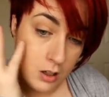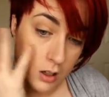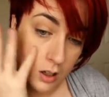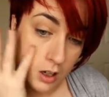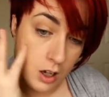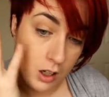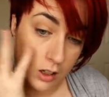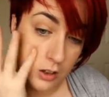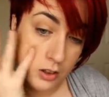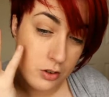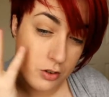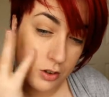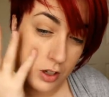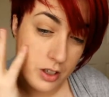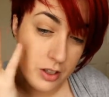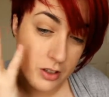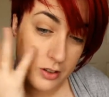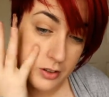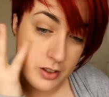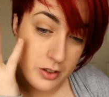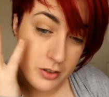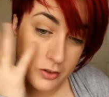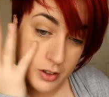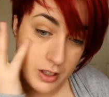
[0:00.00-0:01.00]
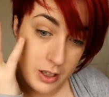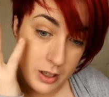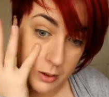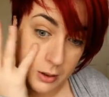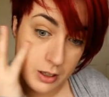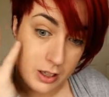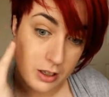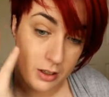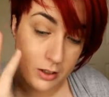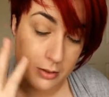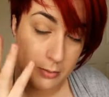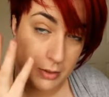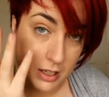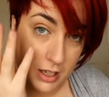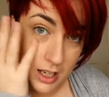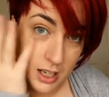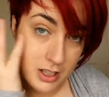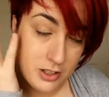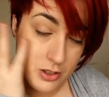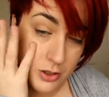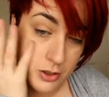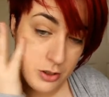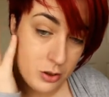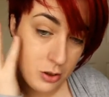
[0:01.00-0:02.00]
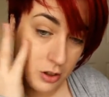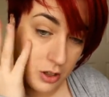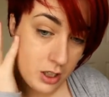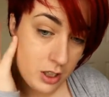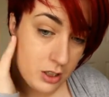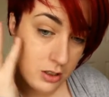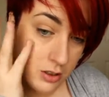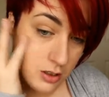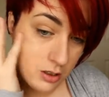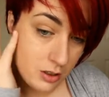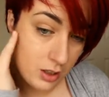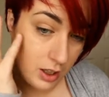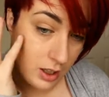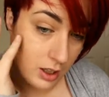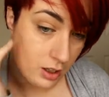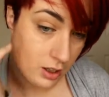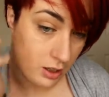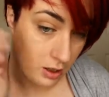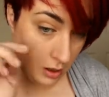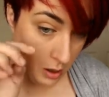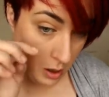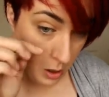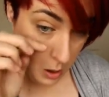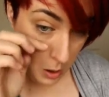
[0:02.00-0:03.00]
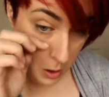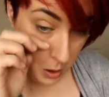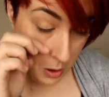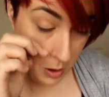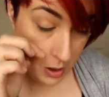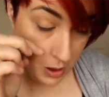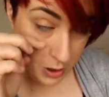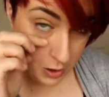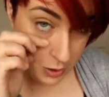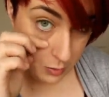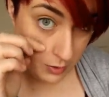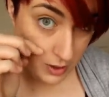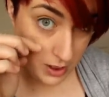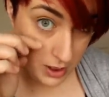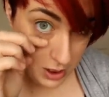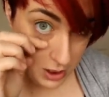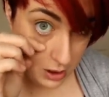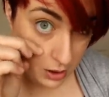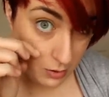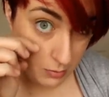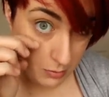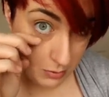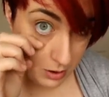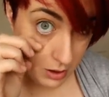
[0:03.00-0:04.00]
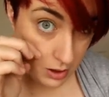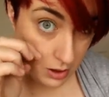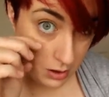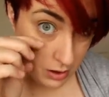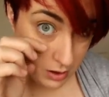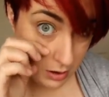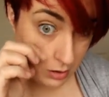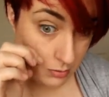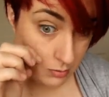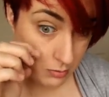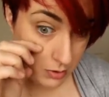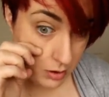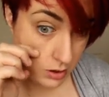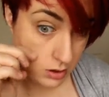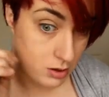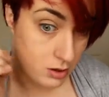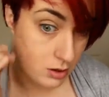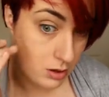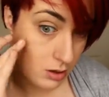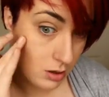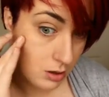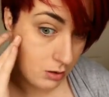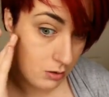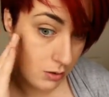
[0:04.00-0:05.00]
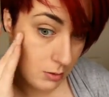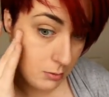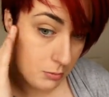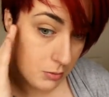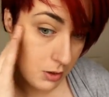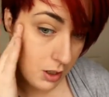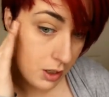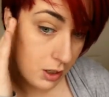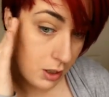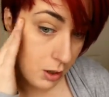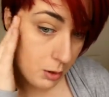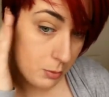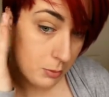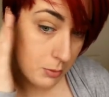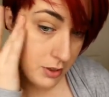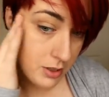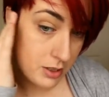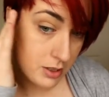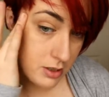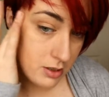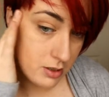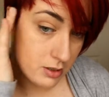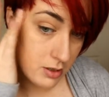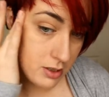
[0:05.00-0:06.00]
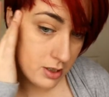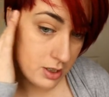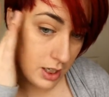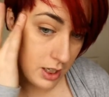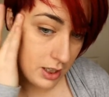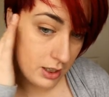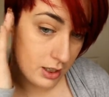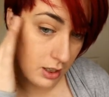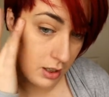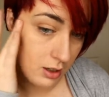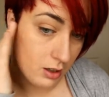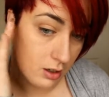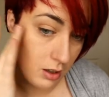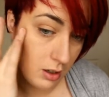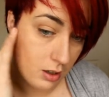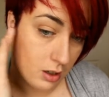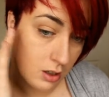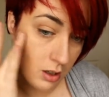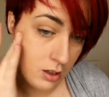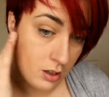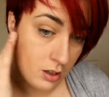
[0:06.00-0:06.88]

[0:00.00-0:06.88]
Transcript: I'm gonna try and do this really quick because my last tutorial took like 22 minutes or something. So I'm kind of hoping this doesn't take that long.